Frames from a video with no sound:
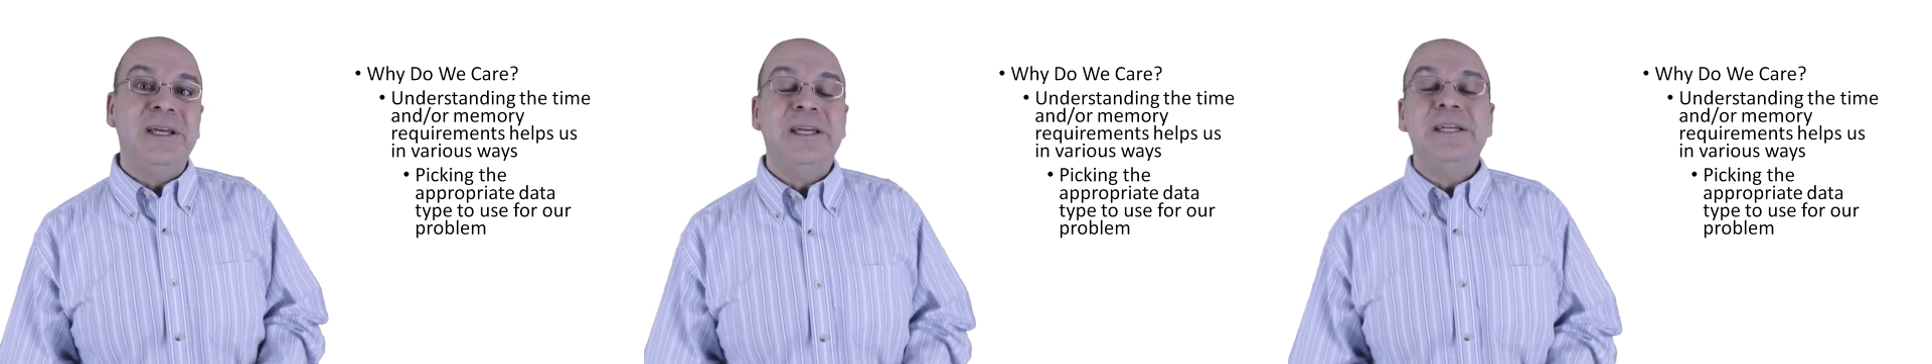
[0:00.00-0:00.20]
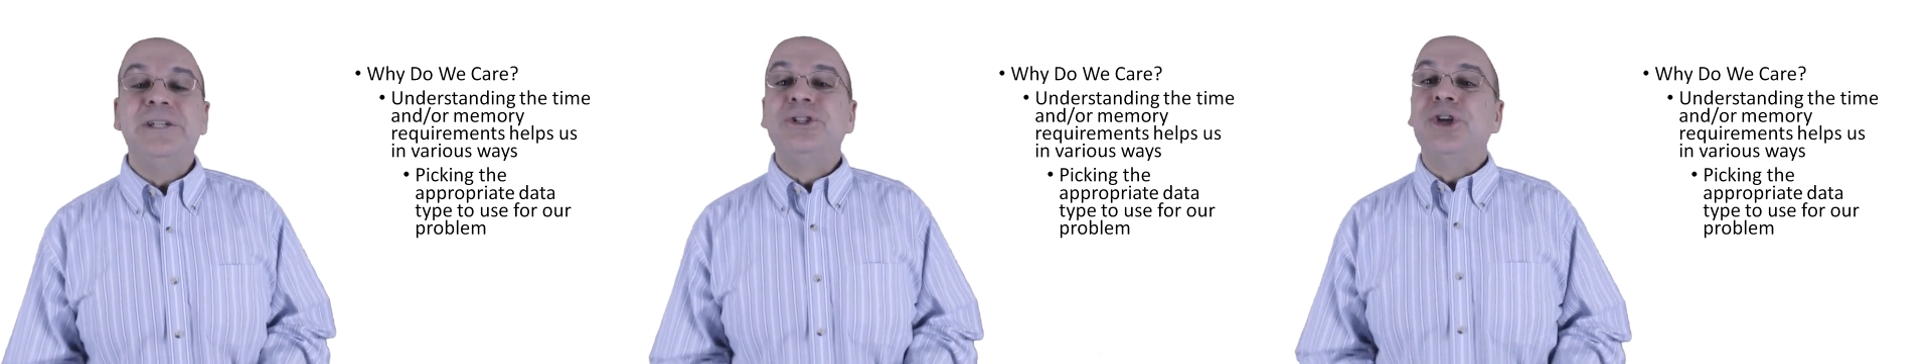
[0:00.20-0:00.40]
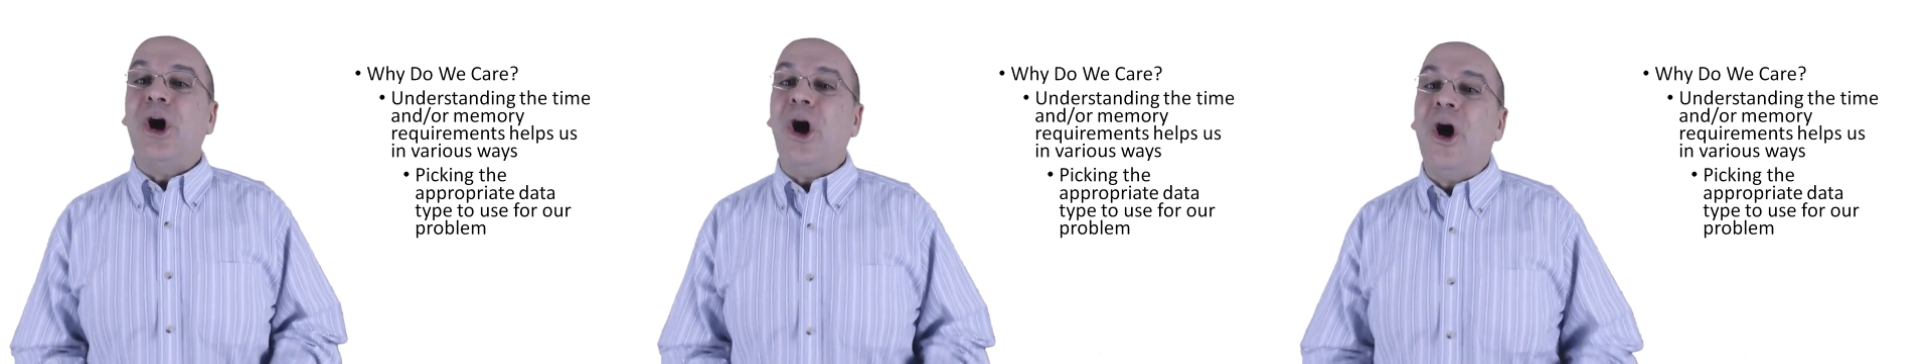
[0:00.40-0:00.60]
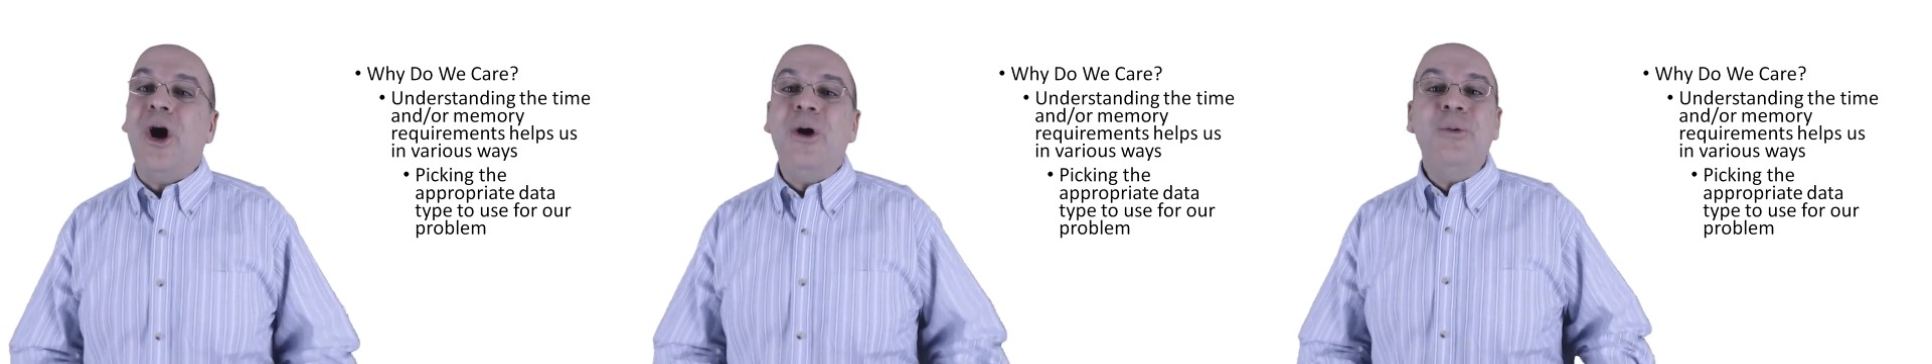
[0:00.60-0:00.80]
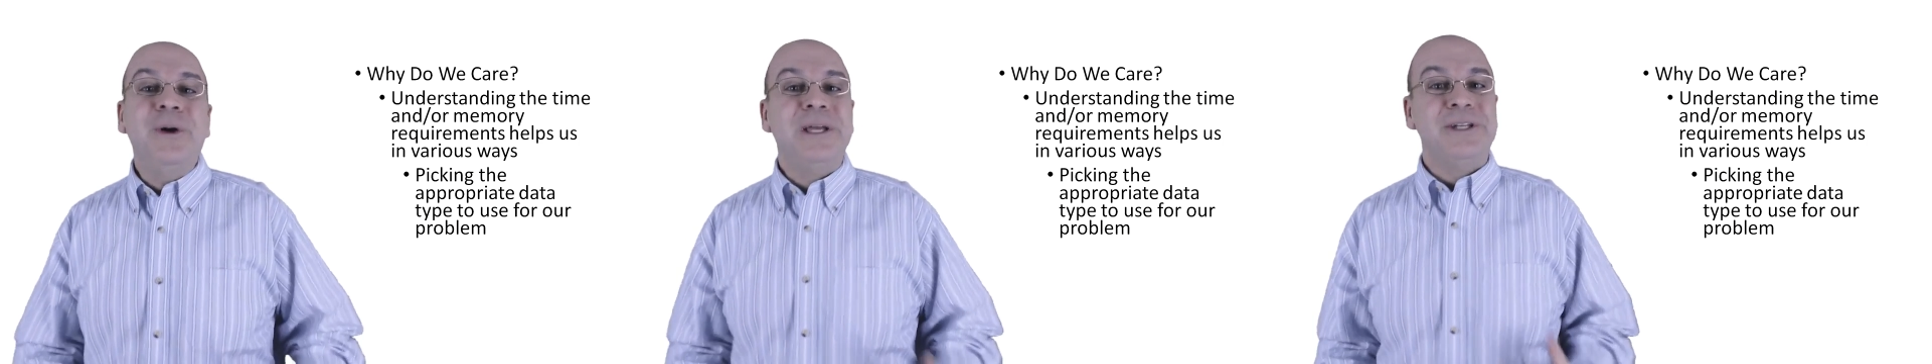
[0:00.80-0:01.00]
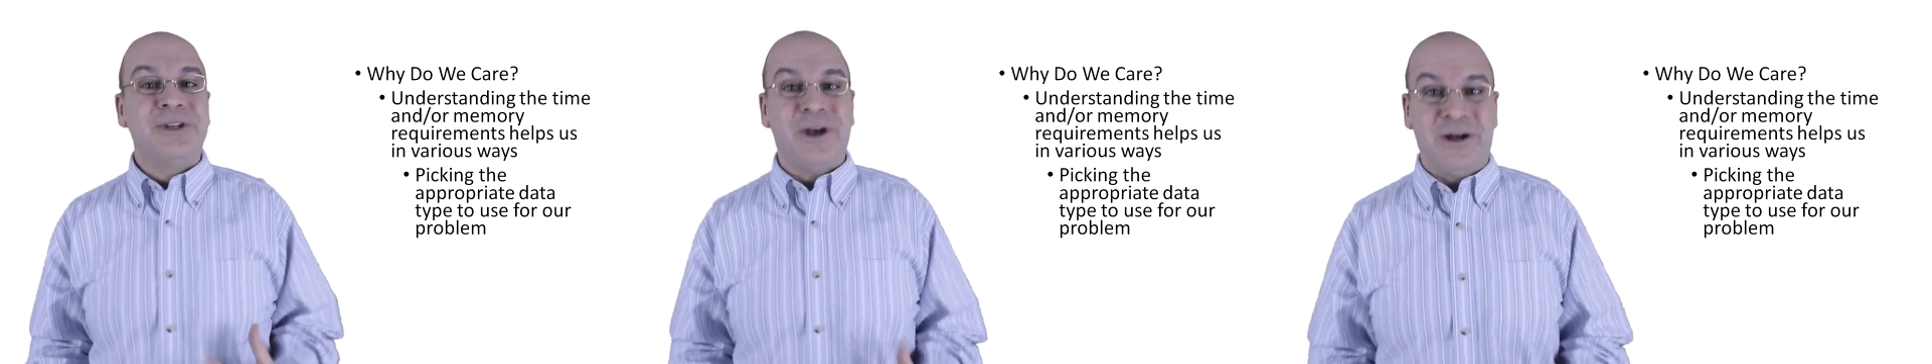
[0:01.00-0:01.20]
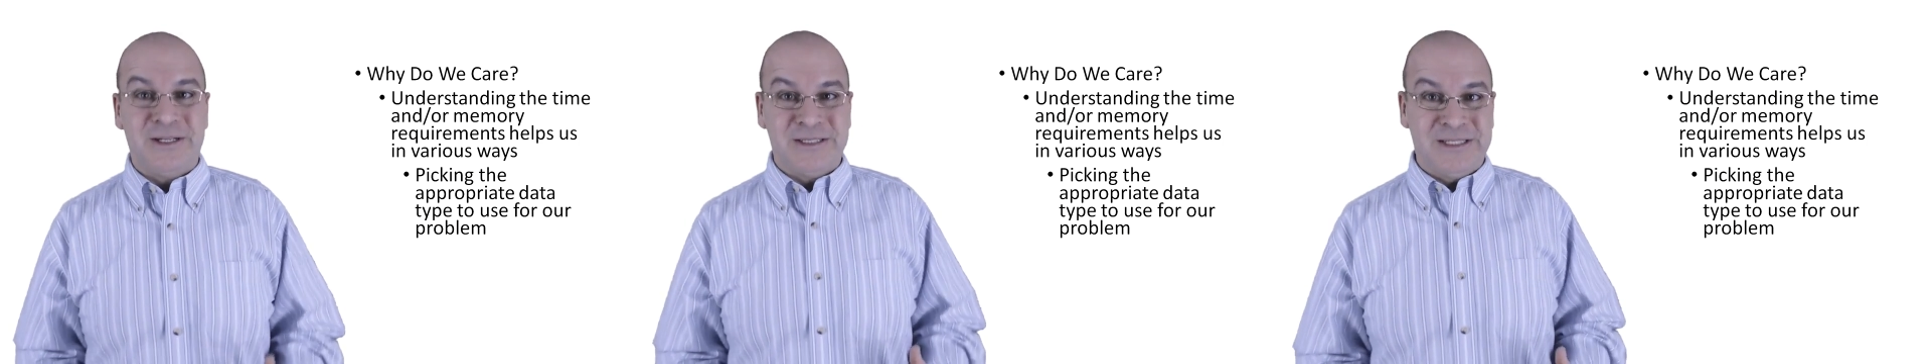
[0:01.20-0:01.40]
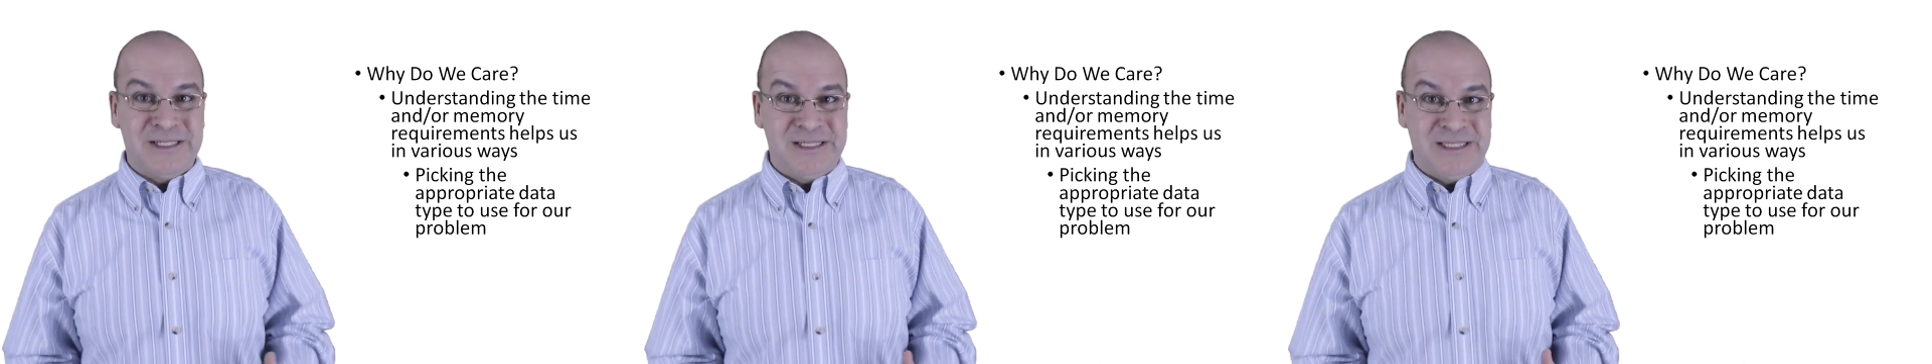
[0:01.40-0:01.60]
is always
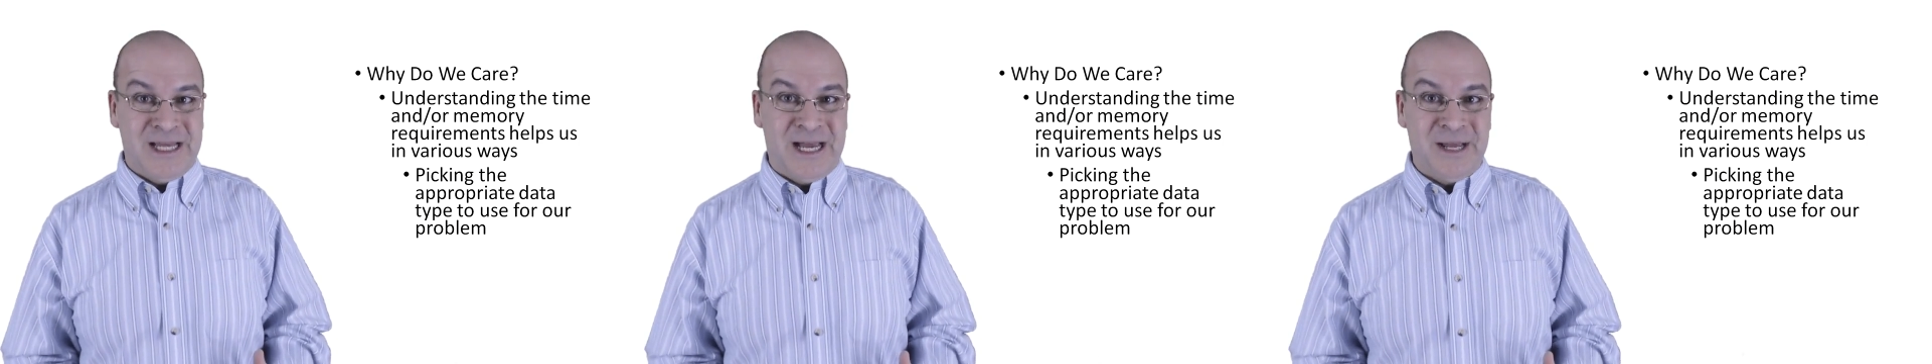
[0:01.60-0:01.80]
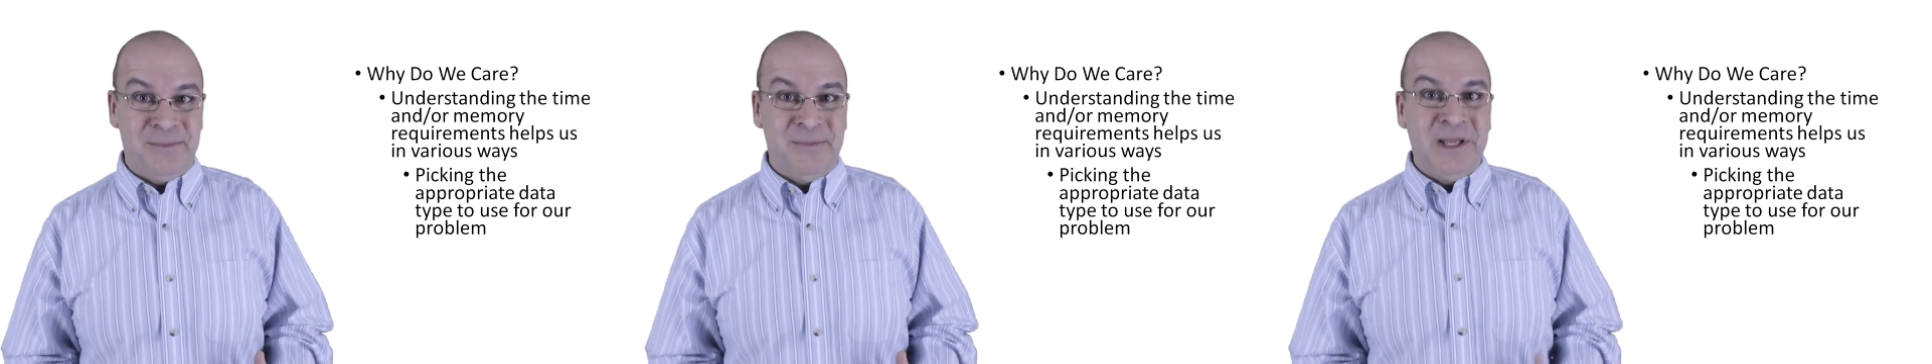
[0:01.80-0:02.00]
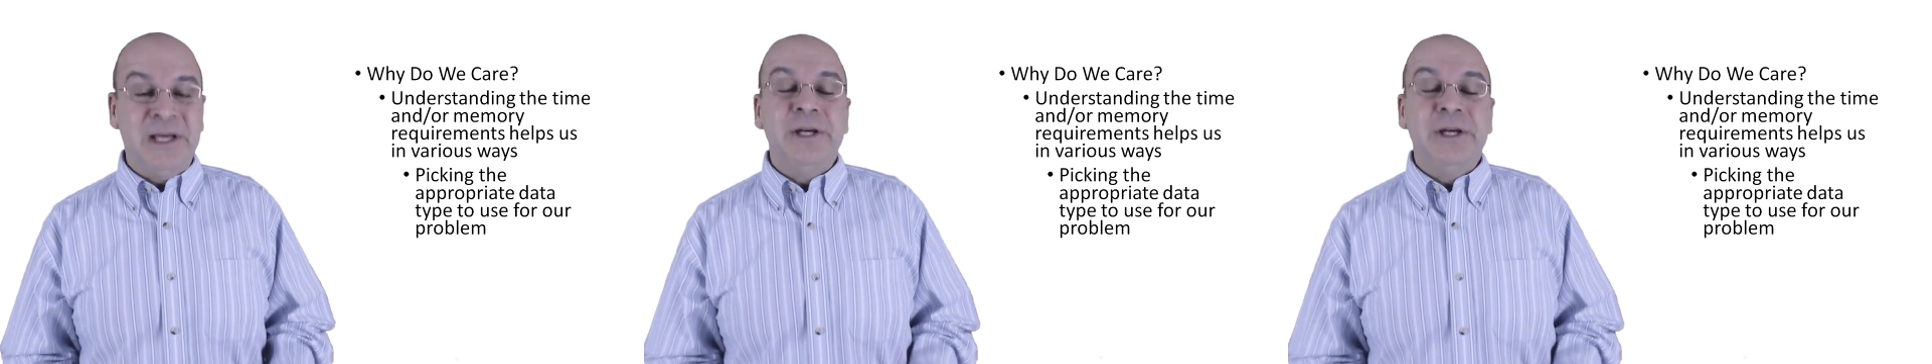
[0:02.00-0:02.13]
constant time.